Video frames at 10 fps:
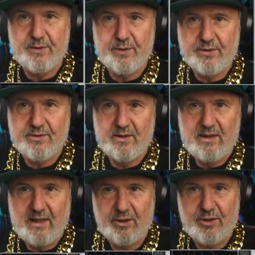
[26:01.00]
invert
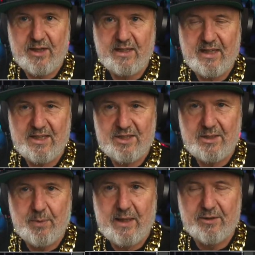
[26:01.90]
and create
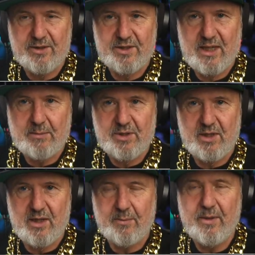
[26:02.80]
AC power at the same
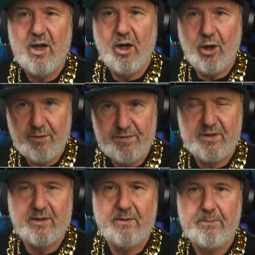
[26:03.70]
time,
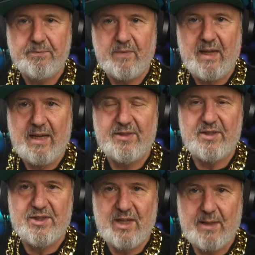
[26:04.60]
often at
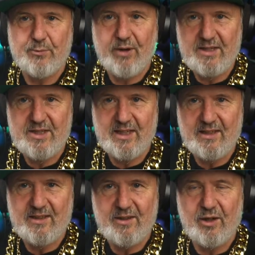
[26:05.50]
the same
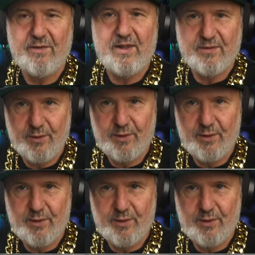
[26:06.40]
rating of the